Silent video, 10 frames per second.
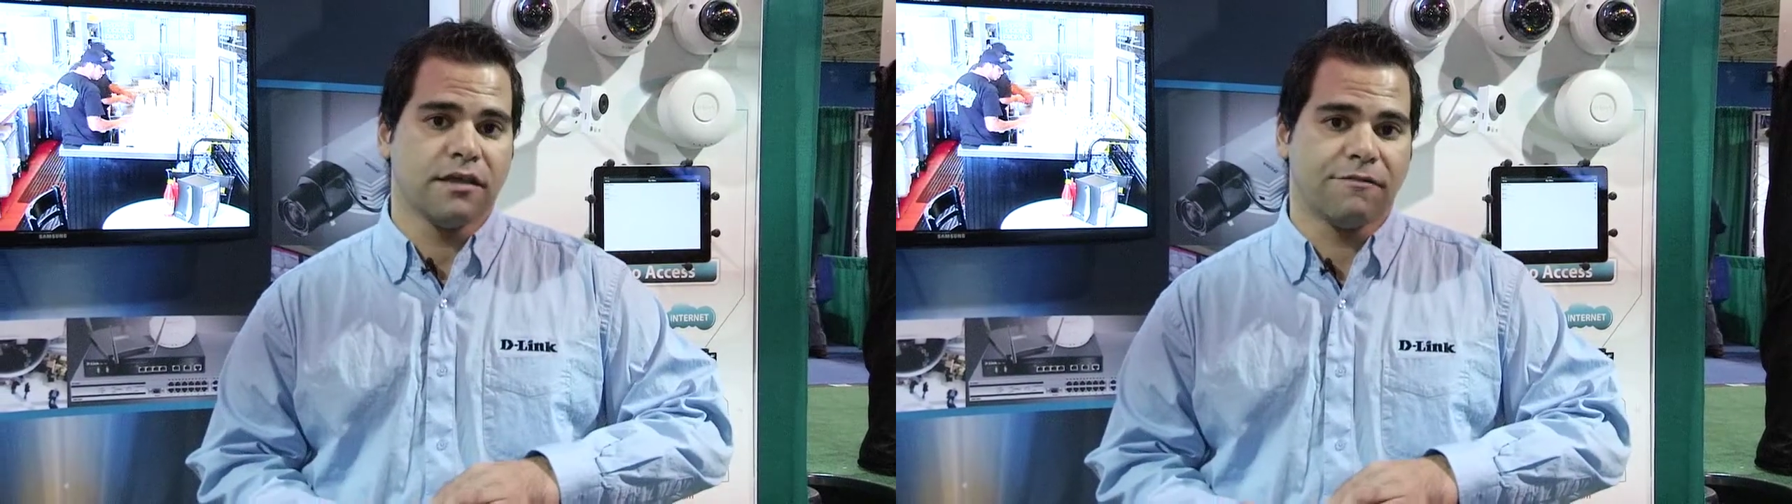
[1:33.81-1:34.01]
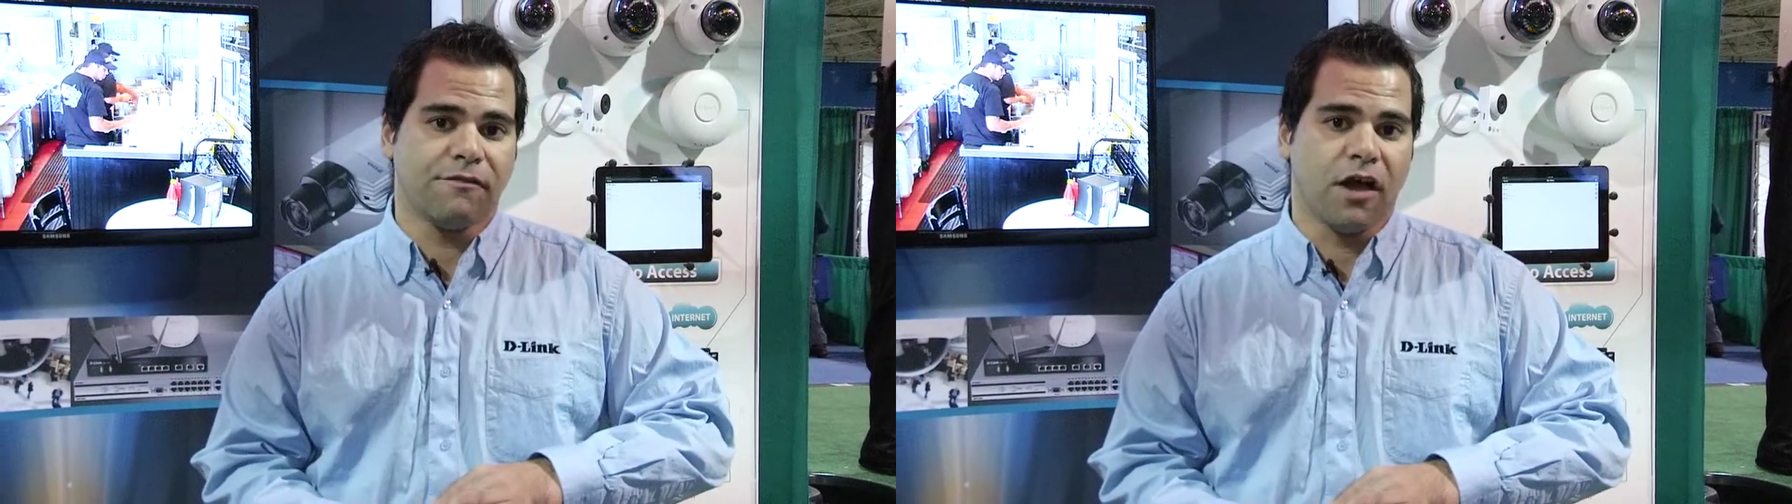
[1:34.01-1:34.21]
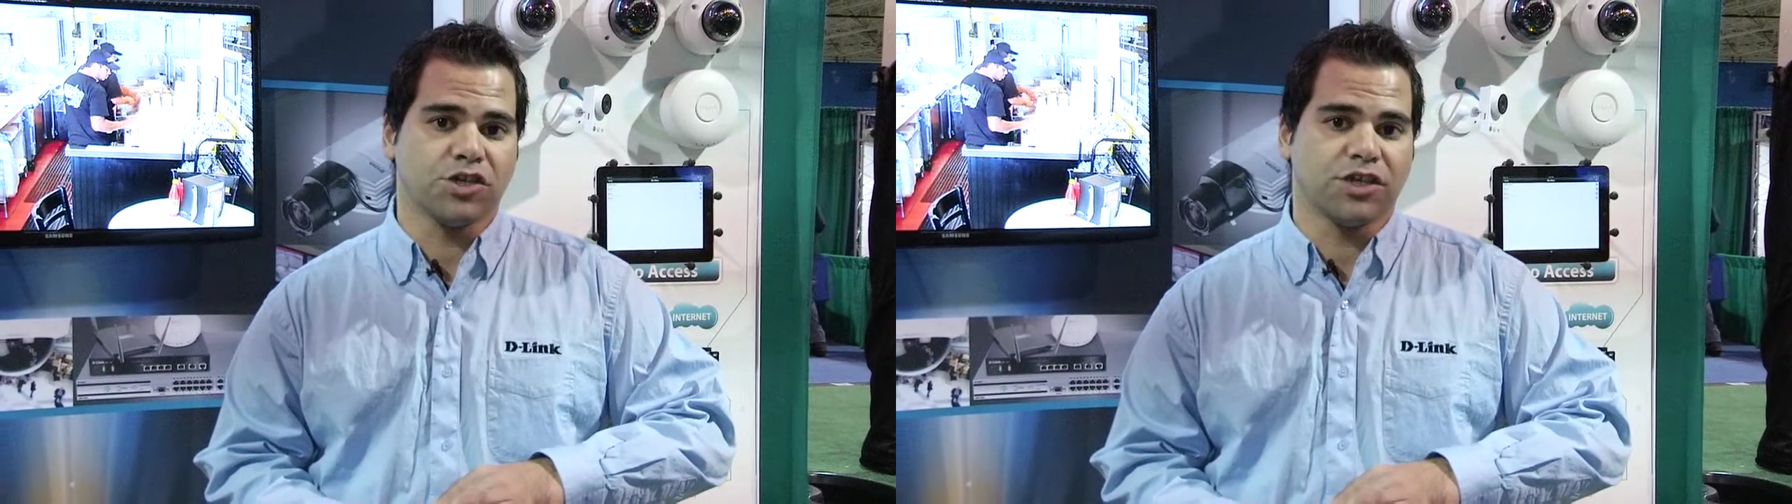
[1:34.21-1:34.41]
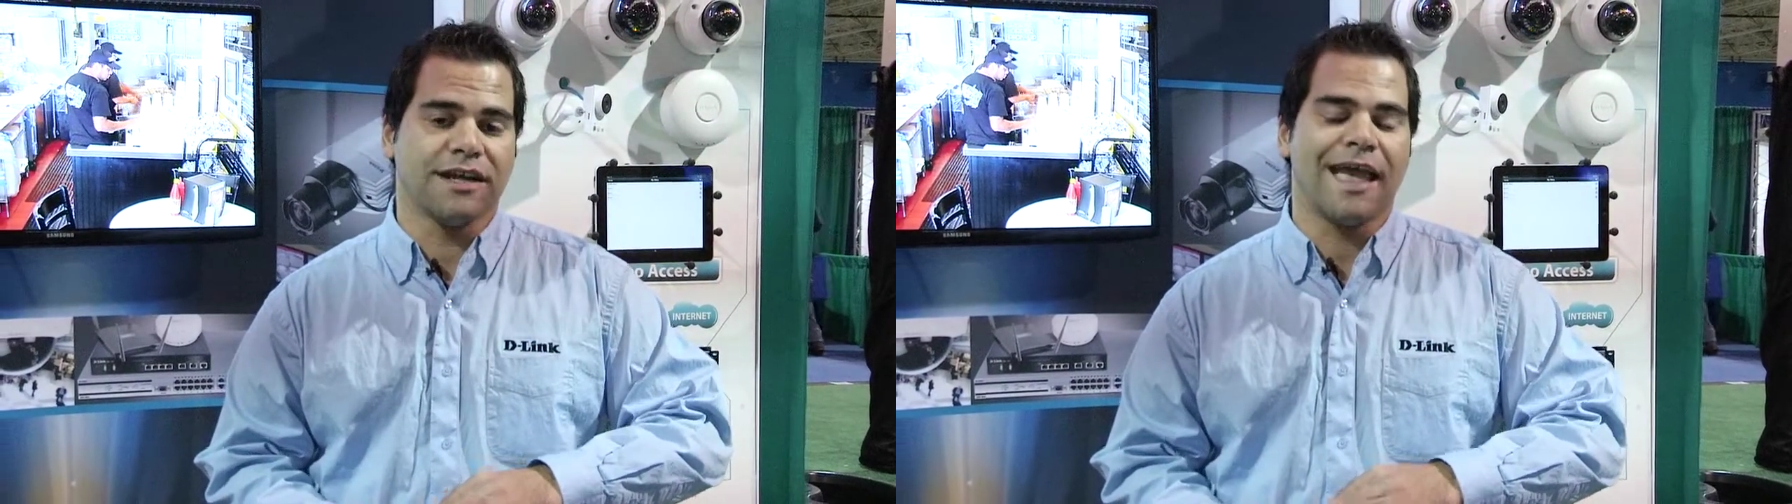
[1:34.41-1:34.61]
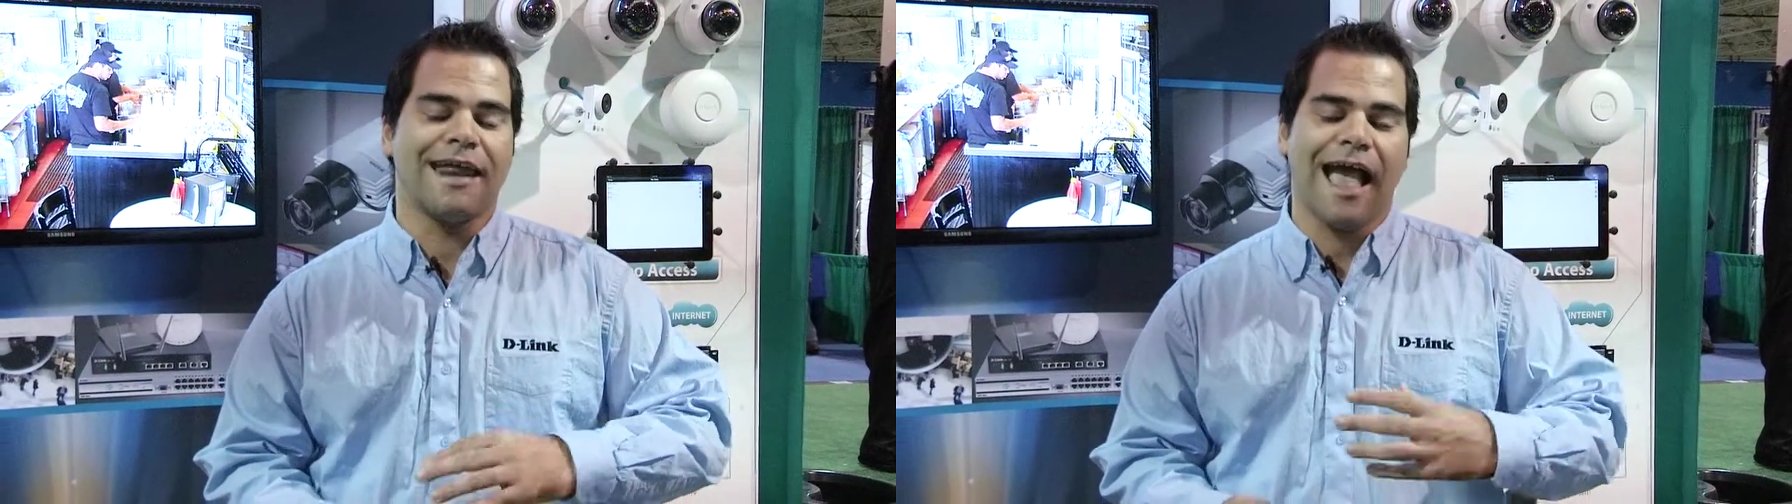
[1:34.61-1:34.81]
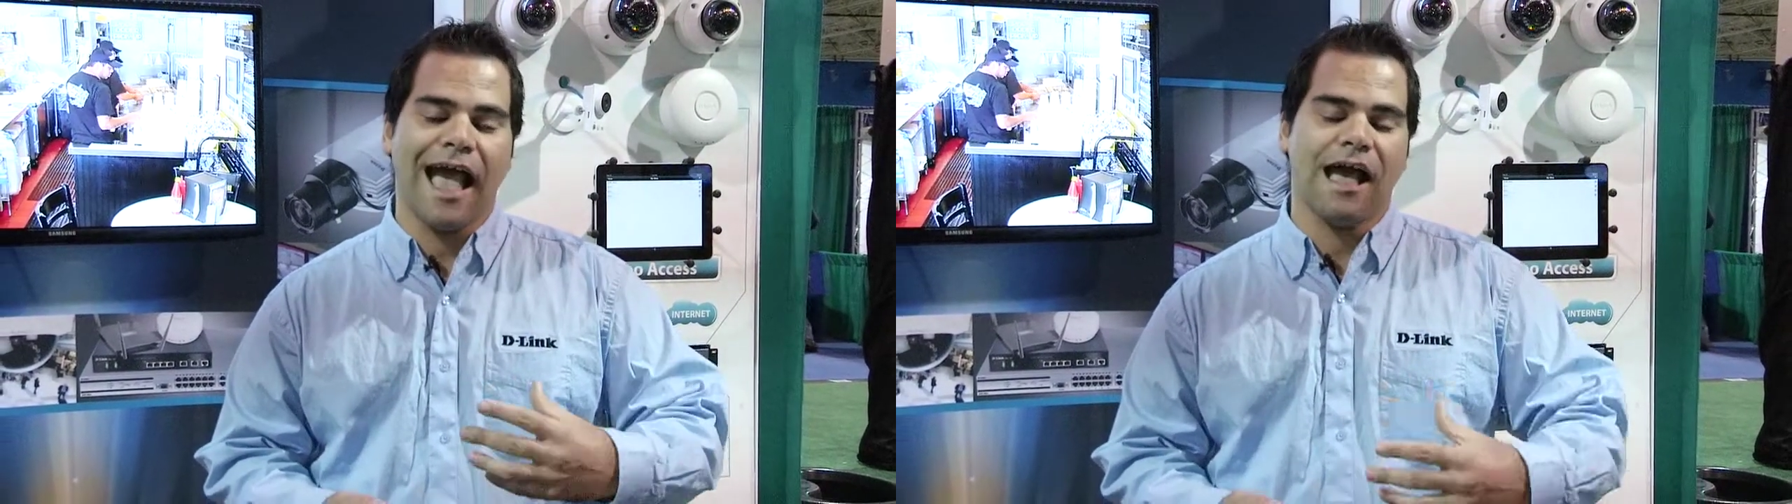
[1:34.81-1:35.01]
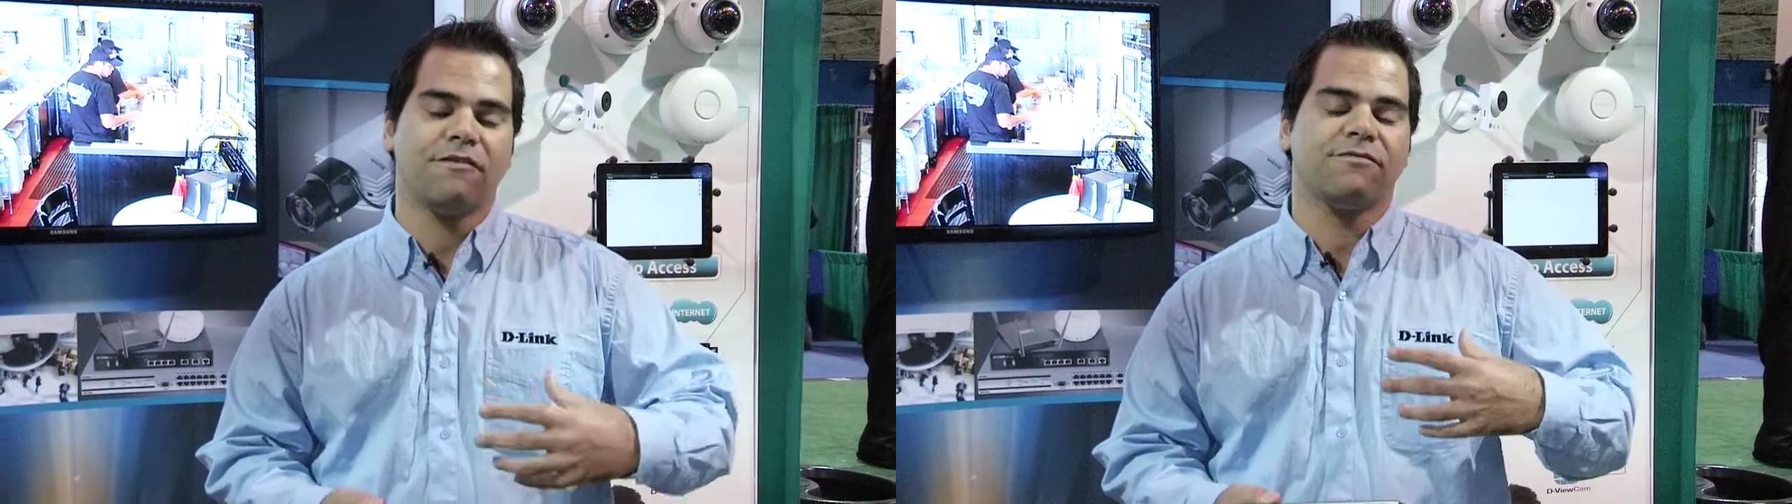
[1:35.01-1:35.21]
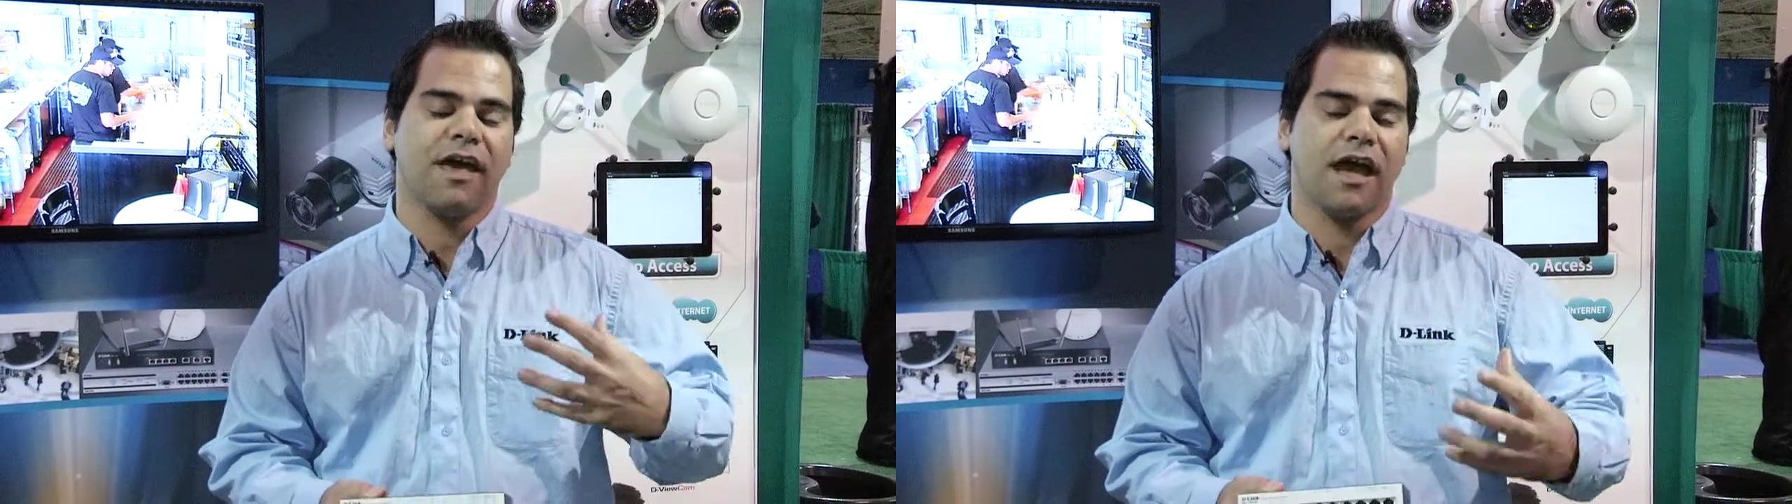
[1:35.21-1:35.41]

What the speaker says: the function and have